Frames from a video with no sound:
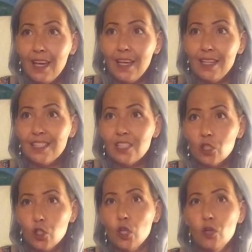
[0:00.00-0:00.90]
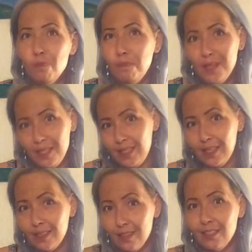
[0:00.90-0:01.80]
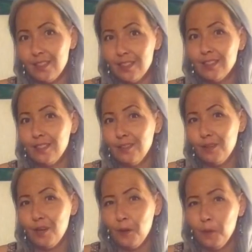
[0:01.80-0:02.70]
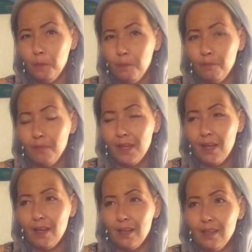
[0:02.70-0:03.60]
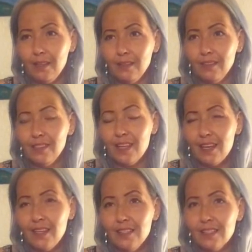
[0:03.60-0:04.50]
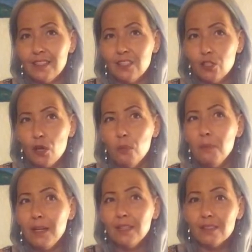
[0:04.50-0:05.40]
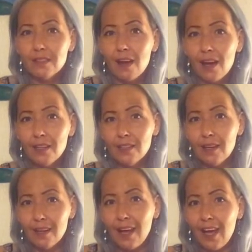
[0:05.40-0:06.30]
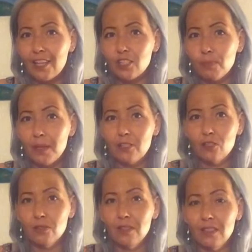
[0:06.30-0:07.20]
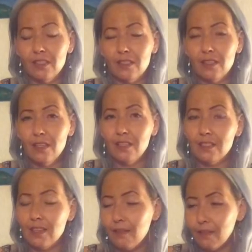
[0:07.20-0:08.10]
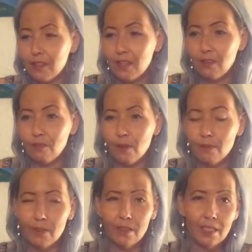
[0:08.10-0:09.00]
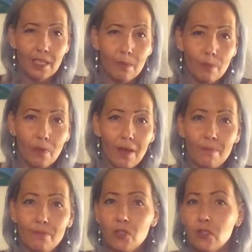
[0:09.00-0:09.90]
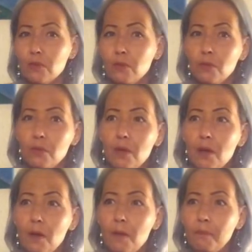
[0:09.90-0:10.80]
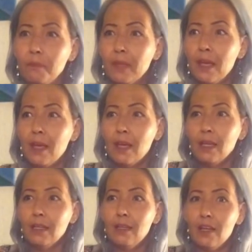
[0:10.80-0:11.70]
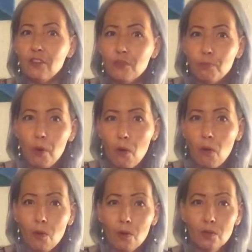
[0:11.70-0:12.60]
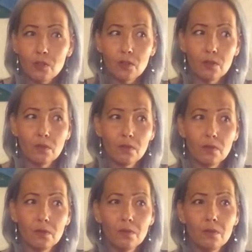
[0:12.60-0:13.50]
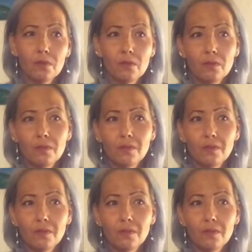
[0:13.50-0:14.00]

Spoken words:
it's so big, this, you know, and there is so many side and aspect to this. It's everything from the deep web to death porn to